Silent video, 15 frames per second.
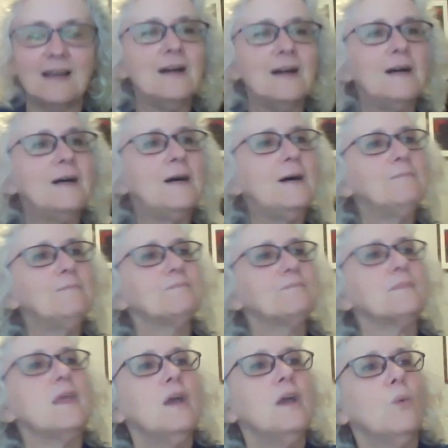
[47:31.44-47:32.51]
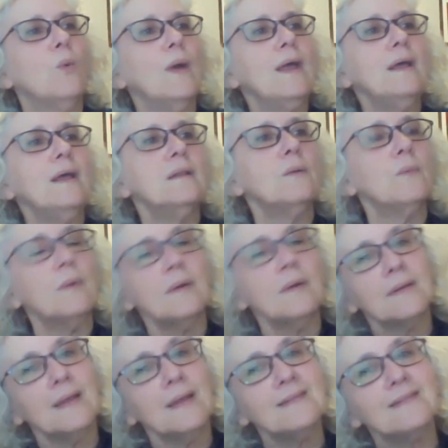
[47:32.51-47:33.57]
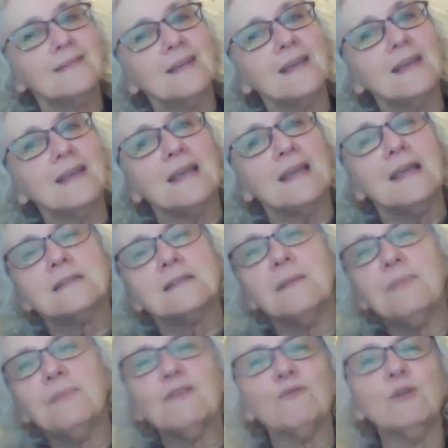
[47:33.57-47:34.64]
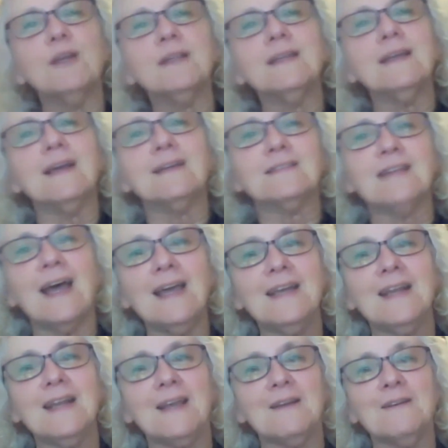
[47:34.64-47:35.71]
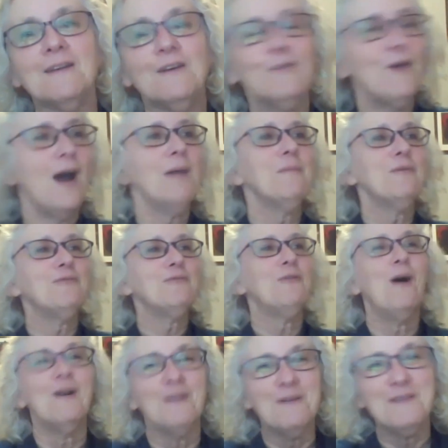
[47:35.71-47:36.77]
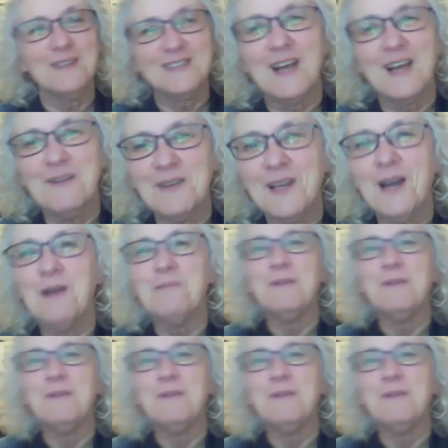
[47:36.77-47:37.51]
Well, let's see. Something really exciting. Fiber Forum is coming up